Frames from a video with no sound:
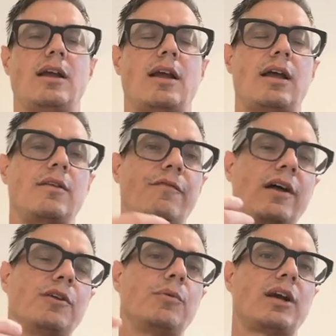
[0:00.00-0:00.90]
And then
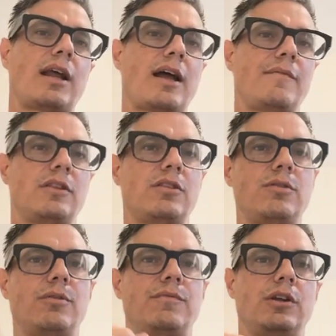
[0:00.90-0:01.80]
finally, we're going to have a
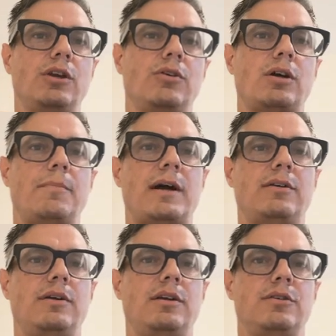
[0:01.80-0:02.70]
third video come
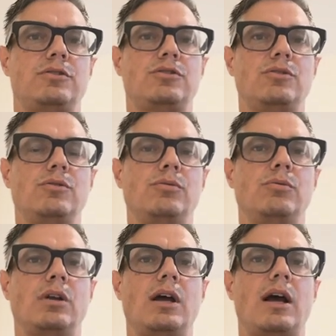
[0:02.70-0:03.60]
out here
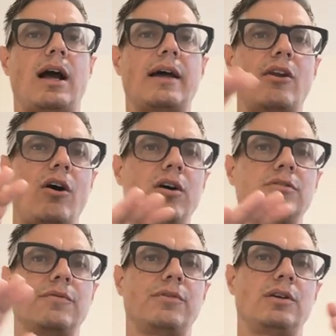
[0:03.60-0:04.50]
soon on all
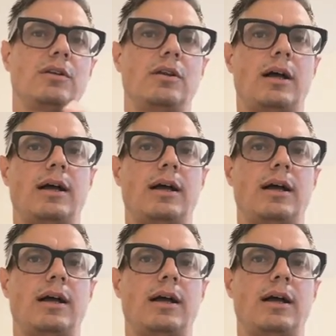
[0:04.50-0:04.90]
different